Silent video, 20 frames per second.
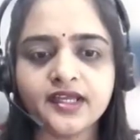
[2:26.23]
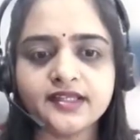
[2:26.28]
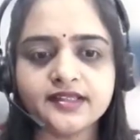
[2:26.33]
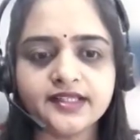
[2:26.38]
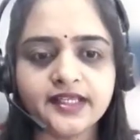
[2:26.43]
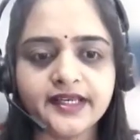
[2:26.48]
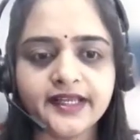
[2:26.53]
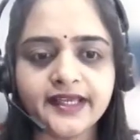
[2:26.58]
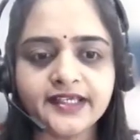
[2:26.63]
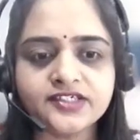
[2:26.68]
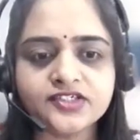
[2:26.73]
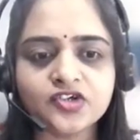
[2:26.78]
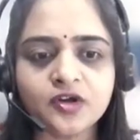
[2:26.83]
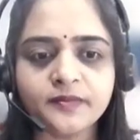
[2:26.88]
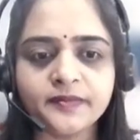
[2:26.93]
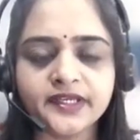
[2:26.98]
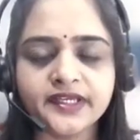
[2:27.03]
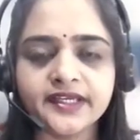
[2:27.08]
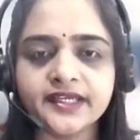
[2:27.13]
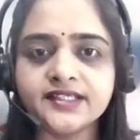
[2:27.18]
the next
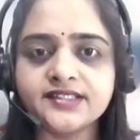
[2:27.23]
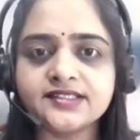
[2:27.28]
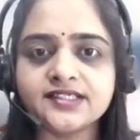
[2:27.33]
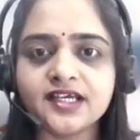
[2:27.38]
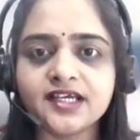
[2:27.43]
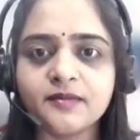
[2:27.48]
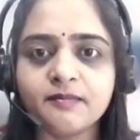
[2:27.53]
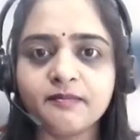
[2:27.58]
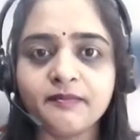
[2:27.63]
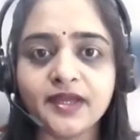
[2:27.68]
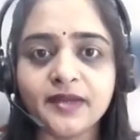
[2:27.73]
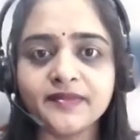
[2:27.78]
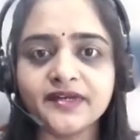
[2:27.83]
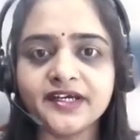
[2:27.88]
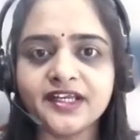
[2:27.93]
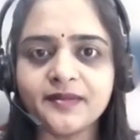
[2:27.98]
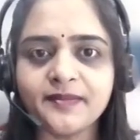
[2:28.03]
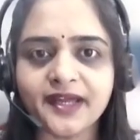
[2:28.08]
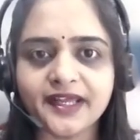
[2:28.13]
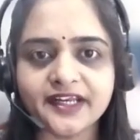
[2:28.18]
topic is
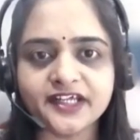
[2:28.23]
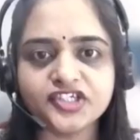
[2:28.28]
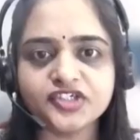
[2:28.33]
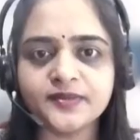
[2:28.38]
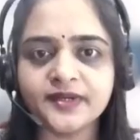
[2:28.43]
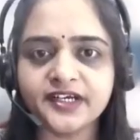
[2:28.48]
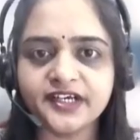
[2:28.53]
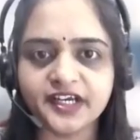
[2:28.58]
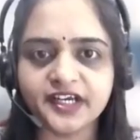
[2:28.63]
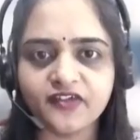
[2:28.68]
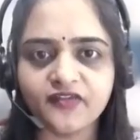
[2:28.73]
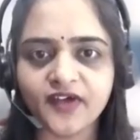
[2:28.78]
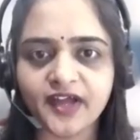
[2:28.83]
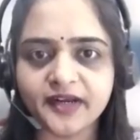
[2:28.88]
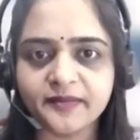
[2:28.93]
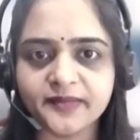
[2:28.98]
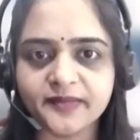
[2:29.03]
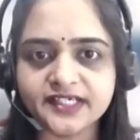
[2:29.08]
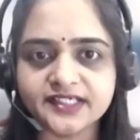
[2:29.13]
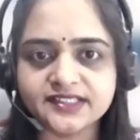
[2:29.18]
memory management
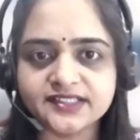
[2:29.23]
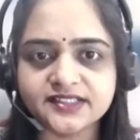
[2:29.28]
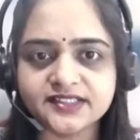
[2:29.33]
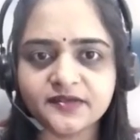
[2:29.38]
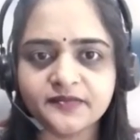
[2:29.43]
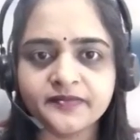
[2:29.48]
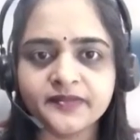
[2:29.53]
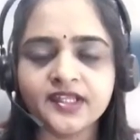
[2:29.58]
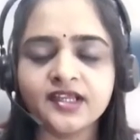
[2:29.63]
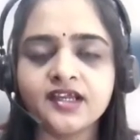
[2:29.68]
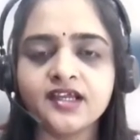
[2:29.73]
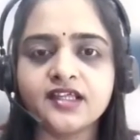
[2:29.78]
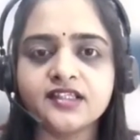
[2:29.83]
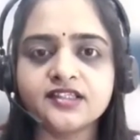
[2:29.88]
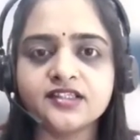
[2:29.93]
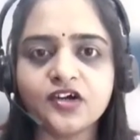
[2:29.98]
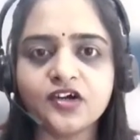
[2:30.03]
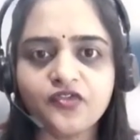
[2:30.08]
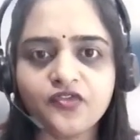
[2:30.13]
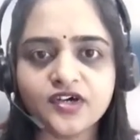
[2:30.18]
requirements.
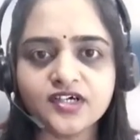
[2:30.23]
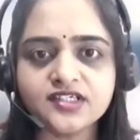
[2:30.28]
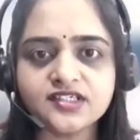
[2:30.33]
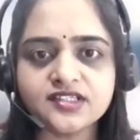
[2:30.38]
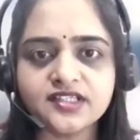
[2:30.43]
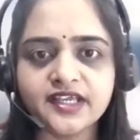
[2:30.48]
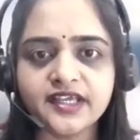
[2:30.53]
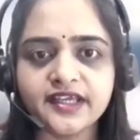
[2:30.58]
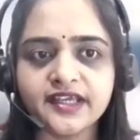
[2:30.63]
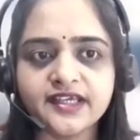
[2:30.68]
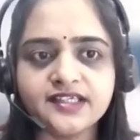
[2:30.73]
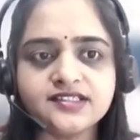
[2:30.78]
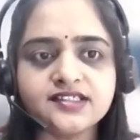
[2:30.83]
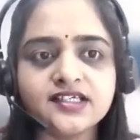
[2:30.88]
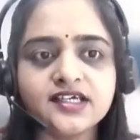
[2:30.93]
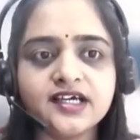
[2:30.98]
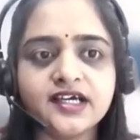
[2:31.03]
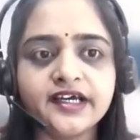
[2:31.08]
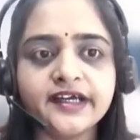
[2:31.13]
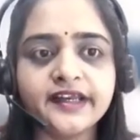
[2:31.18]
The first thing is
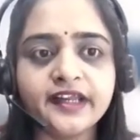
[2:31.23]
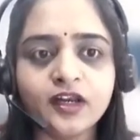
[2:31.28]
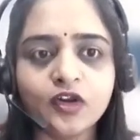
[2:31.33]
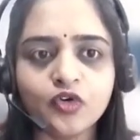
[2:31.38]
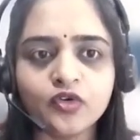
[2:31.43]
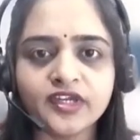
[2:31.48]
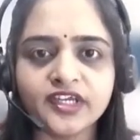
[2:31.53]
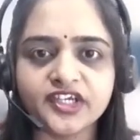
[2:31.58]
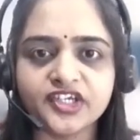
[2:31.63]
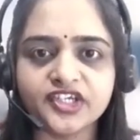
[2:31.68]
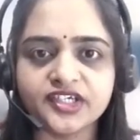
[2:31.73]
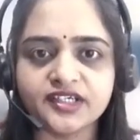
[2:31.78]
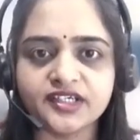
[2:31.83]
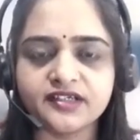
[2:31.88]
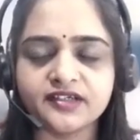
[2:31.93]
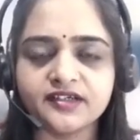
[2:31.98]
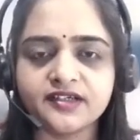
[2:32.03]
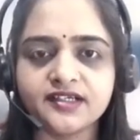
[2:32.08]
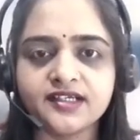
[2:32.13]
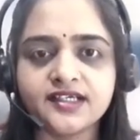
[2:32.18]
relocation.
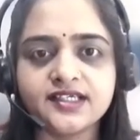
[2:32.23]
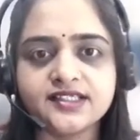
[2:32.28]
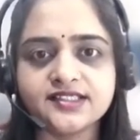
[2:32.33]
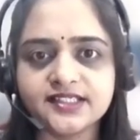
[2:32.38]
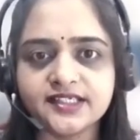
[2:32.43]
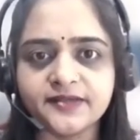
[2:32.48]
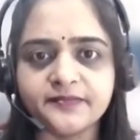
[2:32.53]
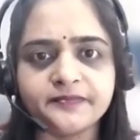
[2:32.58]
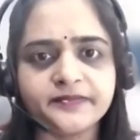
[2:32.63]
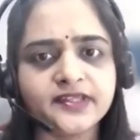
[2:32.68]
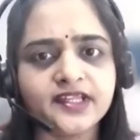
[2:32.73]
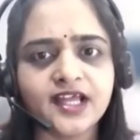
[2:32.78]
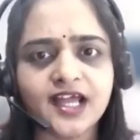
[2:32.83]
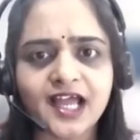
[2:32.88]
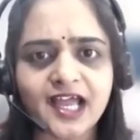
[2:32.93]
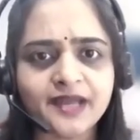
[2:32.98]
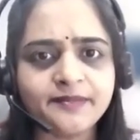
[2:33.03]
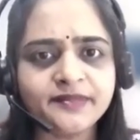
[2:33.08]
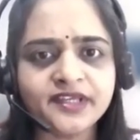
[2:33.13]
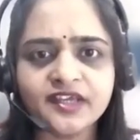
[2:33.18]
See,
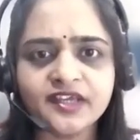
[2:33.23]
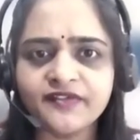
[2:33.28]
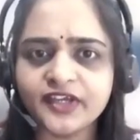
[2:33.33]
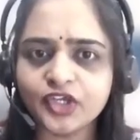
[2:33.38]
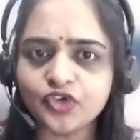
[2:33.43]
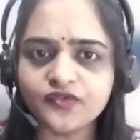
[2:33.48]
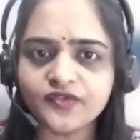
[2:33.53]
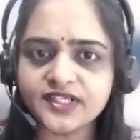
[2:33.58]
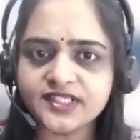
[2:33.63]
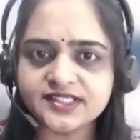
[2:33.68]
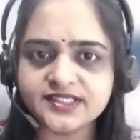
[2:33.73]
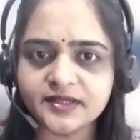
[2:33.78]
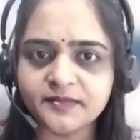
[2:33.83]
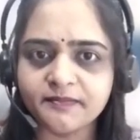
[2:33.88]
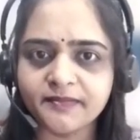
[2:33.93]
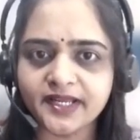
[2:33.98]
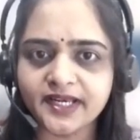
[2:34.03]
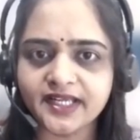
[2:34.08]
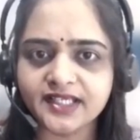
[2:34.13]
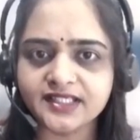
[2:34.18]
I am giving you one
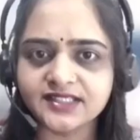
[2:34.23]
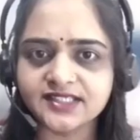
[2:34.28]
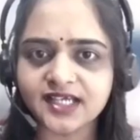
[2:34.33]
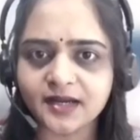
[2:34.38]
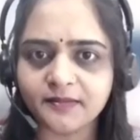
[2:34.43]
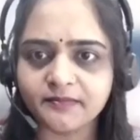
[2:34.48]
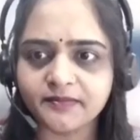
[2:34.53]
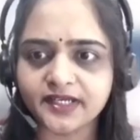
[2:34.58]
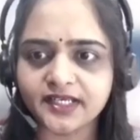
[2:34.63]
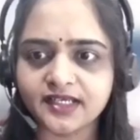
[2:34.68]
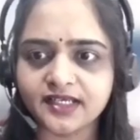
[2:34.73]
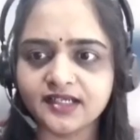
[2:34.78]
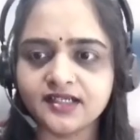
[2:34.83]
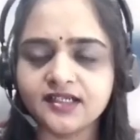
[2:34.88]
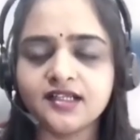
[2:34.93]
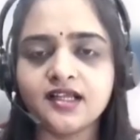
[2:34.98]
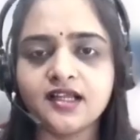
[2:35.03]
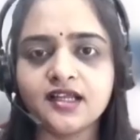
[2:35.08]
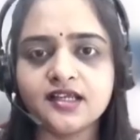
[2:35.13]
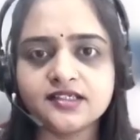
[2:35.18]
simple example.
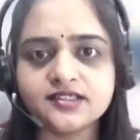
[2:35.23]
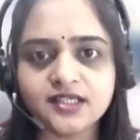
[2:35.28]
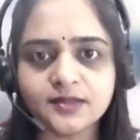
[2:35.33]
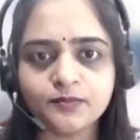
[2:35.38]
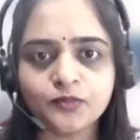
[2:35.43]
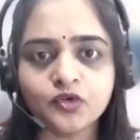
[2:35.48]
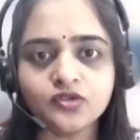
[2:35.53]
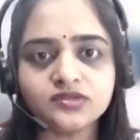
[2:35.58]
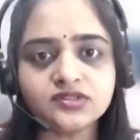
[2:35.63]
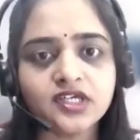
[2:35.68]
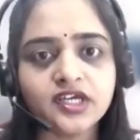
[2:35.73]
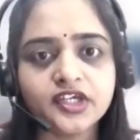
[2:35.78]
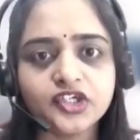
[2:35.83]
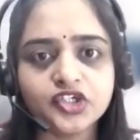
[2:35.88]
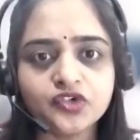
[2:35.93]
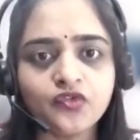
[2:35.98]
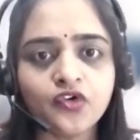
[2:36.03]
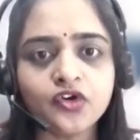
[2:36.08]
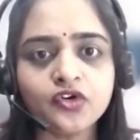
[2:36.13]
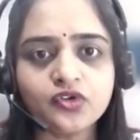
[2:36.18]
Suppose
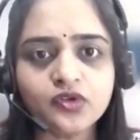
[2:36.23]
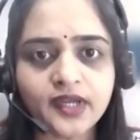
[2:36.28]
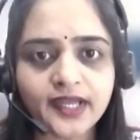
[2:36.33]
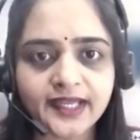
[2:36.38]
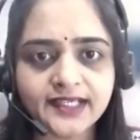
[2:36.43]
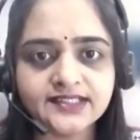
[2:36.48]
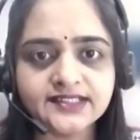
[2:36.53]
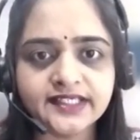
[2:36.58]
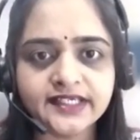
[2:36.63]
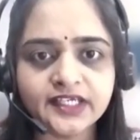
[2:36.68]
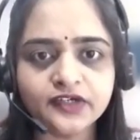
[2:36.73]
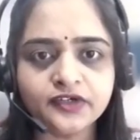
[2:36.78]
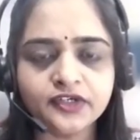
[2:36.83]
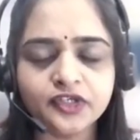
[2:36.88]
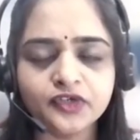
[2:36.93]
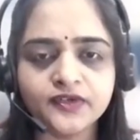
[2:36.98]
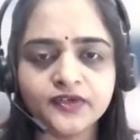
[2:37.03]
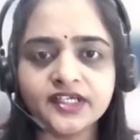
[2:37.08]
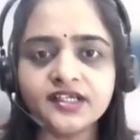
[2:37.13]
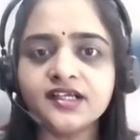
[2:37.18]
you want to execute
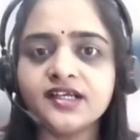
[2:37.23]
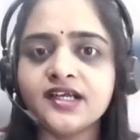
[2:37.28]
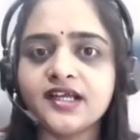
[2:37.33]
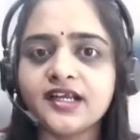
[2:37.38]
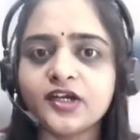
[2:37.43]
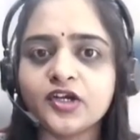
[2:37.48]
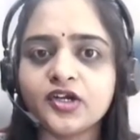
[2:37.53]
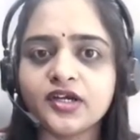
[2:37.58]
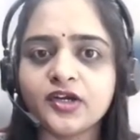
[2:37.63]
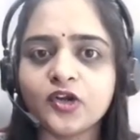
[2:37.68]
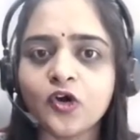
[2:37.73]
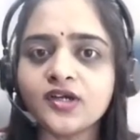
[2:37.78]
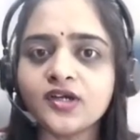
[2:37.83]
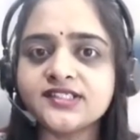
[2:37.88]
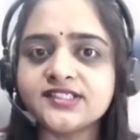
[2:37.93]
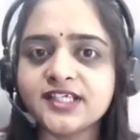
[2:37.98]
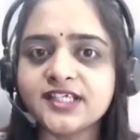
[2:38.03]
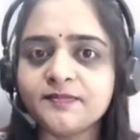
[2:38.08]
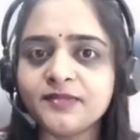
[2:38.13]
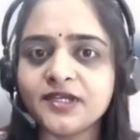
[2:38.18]
your
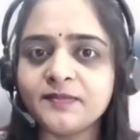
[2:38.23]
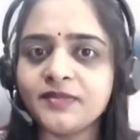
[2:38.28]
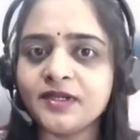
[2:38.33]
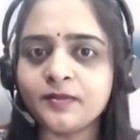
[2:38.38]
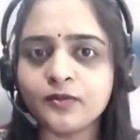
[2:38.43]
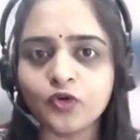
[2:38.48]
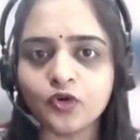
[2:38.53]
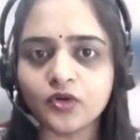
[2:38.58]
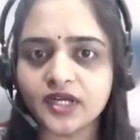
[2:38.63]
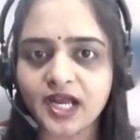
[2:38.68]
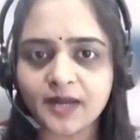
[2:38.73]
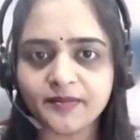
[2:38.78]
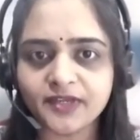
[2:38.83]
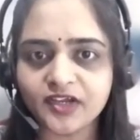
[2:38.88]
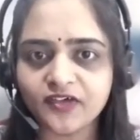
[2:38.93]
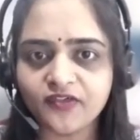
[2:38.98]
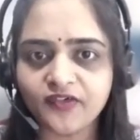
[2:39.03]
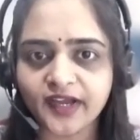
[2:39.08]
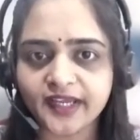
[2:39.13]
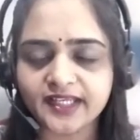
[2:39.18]
.cpp
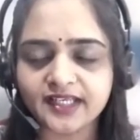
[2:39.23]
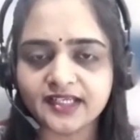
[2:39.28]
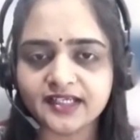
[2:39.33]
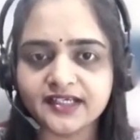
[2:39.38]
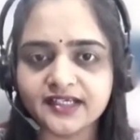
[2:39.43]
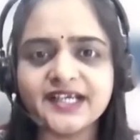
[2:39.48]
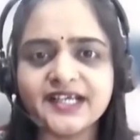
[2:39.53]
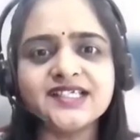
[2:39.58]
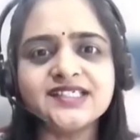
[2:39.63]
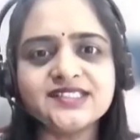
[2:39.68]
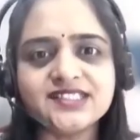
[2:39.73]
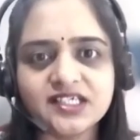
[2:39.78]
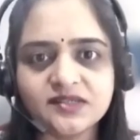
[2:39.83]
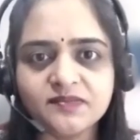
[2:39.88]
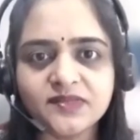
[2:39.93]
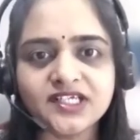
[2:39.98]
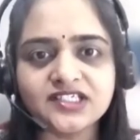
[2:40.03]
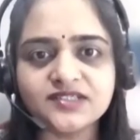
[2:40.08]
programming file that is C++